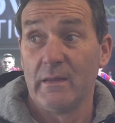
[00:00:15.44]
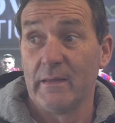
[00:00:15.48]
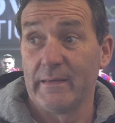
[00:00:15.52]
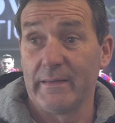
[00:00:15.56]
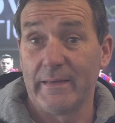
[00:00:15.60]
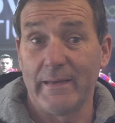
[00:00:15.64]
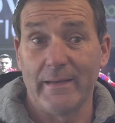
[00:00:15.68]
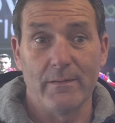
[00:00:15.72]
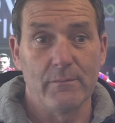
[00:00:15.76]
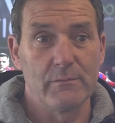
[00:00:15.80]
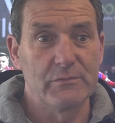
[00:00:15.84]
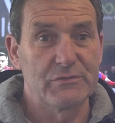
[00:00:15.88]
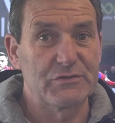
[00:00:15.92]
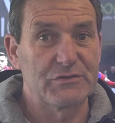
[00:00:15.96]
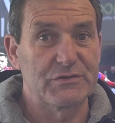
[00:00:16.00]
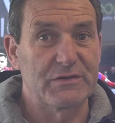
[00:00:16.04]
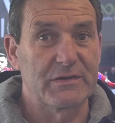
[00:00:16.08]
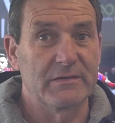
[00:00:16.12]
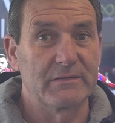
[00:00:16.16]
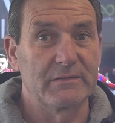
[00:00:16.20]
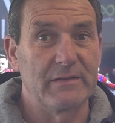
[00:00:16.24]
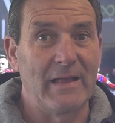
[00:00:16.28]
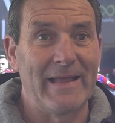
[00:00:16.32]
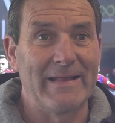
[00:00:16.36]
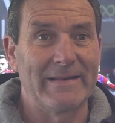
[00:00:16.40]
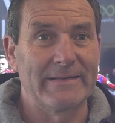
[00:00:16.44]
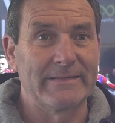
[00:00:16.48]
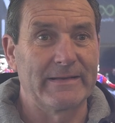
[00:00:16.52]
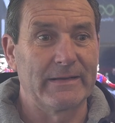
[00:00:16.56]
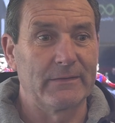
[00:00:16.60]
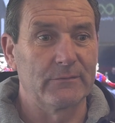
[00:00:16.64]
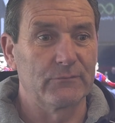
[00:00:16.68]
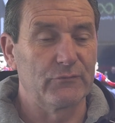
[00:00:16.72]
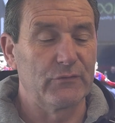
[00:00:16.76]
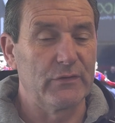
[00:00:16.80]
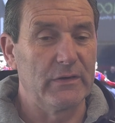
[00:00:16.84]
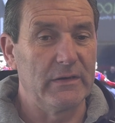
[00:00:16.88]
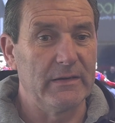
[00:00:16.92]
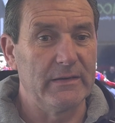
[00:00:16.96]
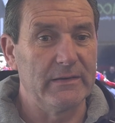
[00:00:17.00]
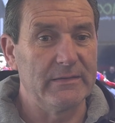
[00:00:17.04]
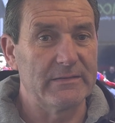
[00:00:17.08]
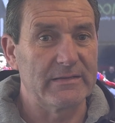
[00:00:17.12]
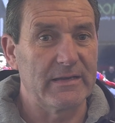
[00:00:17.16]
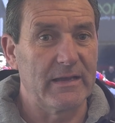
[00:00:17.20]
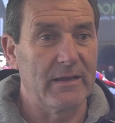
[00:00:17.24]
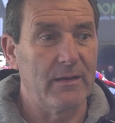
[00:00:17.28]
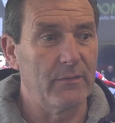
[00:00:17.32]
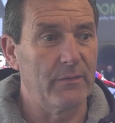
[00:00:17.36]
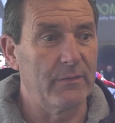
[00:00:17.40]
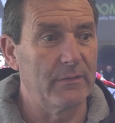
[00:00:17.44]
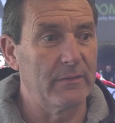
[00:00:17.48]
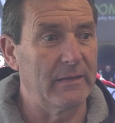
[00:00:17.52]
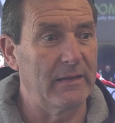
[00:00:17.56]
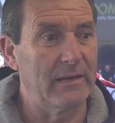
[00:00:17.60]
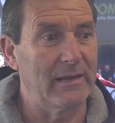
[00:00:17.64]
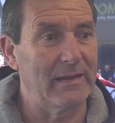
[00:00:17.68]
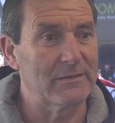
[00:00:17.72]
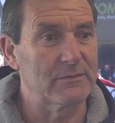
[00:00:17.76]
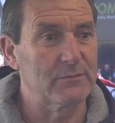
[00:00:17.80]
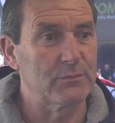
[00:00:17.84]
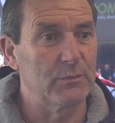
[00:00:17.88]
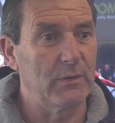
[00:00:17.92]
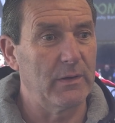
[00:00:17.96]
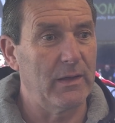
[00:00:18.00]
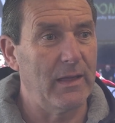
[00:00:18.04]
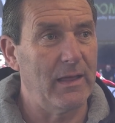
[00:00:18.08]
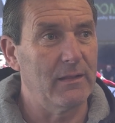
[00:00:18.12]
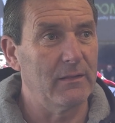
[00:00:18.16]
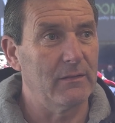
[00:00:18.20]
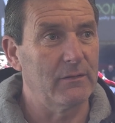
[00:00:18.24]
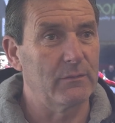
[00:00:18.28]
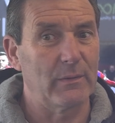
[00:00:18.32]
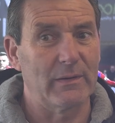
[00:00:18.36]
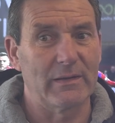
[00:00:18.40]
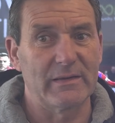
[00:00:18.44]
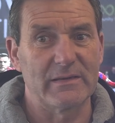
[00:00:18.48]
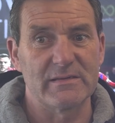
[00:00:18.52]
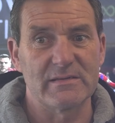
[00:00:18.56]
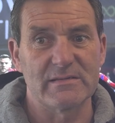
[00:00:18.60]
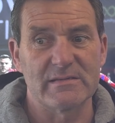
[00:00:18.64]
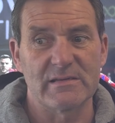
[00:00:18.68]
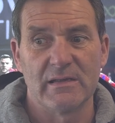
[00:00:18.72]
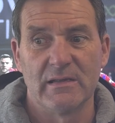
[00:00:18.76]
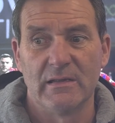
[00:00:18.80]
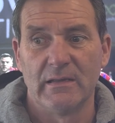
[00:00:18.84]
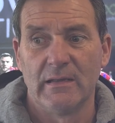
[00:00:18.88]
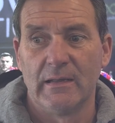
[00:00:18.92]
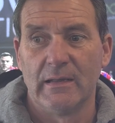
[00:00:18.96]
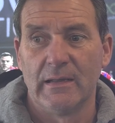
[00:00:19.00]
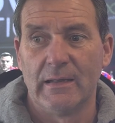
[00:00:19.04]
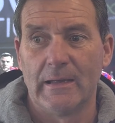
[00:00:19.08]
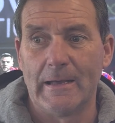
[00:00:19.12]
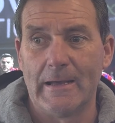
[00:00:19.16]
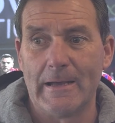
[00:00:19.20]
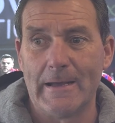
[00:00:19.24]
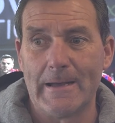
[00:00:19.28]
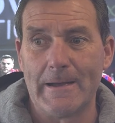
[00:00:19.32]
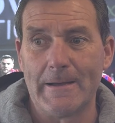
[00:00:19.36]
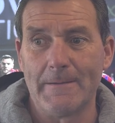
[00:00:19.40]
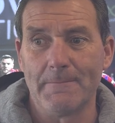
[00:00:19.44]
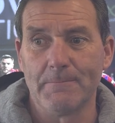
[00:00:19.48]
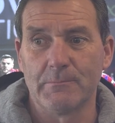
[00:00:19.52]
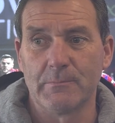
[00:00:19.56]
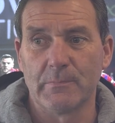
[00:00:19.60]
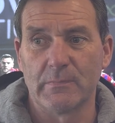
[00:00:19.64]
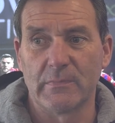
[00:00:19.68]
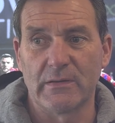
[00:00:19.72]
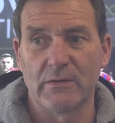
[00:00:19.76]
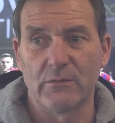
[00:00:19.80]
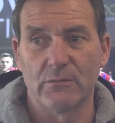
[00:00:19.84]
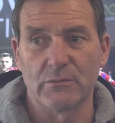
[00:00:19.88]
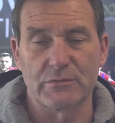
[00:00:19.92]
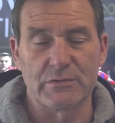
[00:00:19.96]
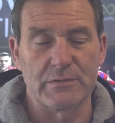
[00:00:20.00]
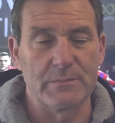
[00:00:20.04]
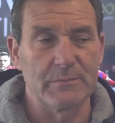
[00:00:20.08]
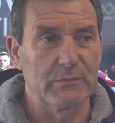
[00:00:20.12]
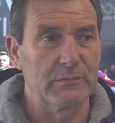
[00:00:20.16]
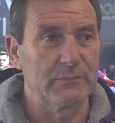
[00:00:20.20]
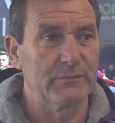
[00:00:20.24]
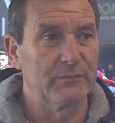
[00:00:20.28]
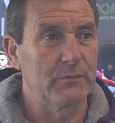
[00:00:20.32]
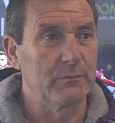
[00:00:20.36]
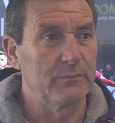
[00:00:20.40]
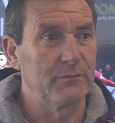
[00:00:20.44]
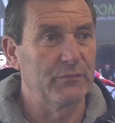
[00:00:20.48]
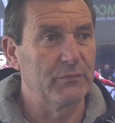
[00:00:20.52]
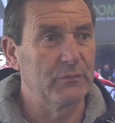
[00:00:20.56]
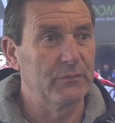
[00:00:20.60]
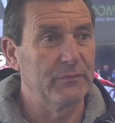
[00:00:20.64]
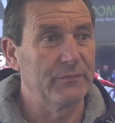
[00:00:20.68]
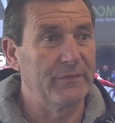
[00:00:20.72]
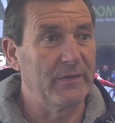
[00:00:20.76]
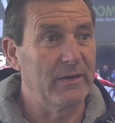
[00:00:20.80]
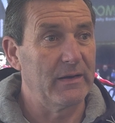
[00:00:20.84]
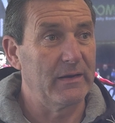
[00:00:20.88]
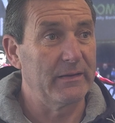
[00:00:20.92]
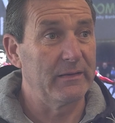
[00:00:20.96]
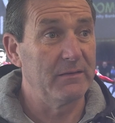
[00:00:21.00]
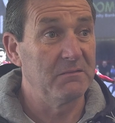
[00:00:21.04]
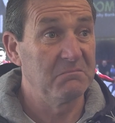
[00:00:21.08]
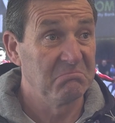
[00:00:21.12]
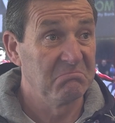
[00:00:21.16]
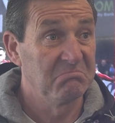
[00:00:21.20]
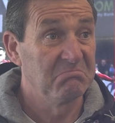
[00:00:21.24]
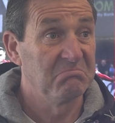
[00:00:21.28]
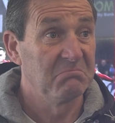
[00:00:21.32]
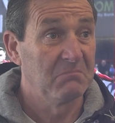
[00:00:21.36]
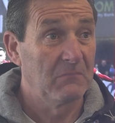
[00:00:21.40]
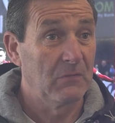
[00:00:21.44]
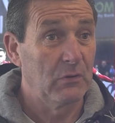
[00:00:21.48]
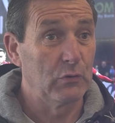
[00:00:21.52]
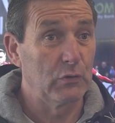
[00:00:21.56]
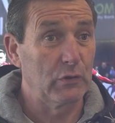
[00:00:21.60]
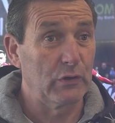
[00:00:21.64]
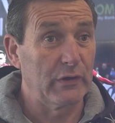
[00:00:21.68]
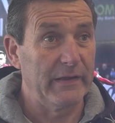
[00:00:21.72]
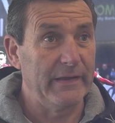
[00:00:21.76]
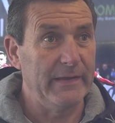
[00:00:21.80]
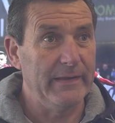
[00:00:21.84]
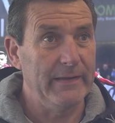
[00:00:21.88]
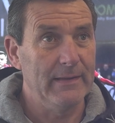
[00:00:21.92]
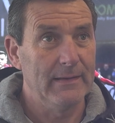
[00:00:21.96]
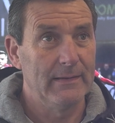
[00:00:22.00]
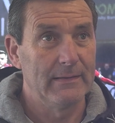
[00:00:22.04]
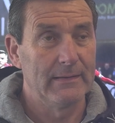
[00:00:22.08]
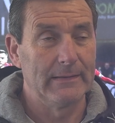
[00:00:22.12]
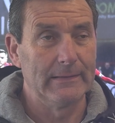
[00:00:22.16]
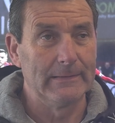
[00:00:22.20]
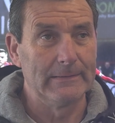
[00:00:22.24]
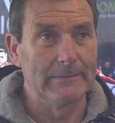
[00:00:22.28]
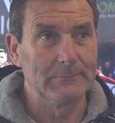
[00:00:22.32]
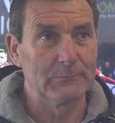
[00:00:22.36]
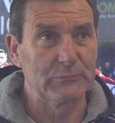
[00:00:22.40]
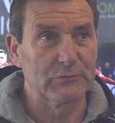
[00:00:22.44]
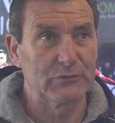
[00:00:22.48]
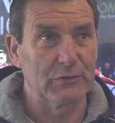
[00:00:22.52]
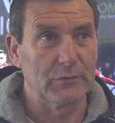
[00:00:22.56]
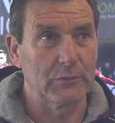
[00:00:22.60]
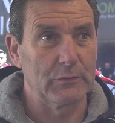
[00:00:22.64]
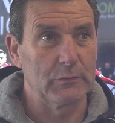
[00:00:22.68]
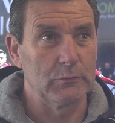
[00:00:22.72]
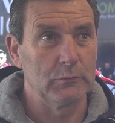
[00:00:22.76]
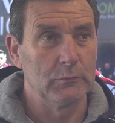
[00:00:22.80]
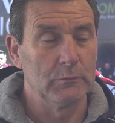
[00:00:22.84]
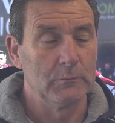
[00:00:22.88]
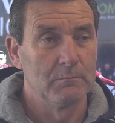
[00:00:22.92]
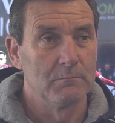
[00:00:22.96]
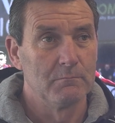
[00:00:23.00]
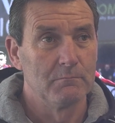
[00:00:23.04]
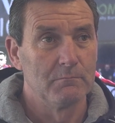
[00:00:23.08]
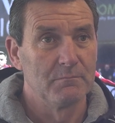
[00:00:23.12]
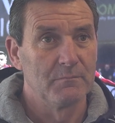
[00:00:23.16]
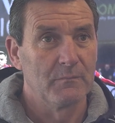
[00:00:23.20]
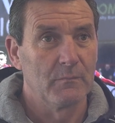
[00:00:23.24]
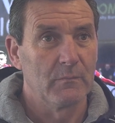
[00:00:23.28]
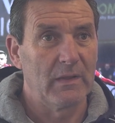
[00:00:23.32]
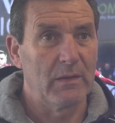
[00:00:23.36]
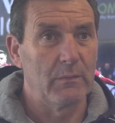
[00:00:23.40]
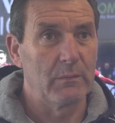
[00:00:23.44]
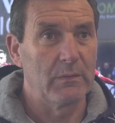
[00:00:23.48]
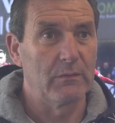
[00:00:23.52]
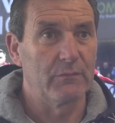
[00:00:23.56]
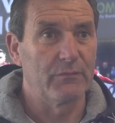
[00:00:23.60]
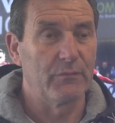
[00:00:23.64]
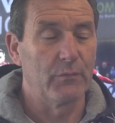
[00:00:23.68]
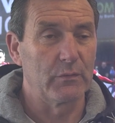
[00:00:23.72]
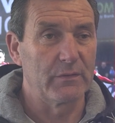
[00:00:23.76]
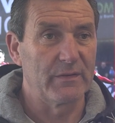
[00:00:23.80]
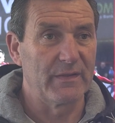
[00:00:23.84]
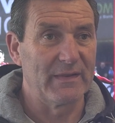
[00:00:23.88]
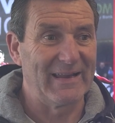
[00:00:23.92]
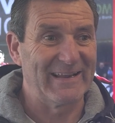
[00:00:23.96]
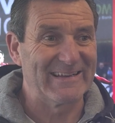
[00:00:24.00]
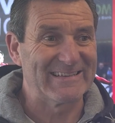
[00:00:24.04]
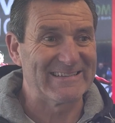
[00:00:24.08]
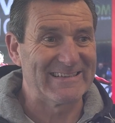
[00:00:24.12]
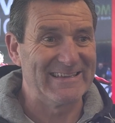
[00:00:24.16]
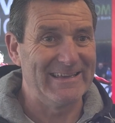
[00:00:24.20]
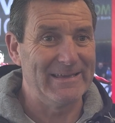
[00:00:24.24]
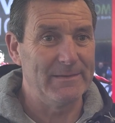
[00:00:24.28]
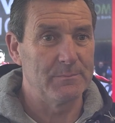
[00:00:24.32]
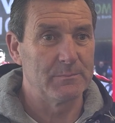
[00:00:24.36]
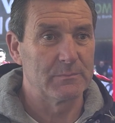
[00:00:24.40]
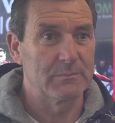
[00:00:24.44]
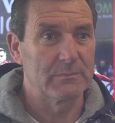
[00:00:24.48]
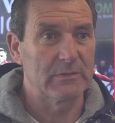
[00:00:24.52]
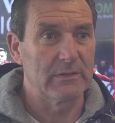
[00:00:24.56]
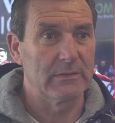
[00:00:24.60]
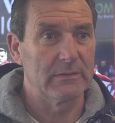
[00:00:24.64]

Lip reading: Yeah, it was just a head count, really. See how the lads were health-wise. And they all seem to have come through fairly okay. So, we look forward to the next game.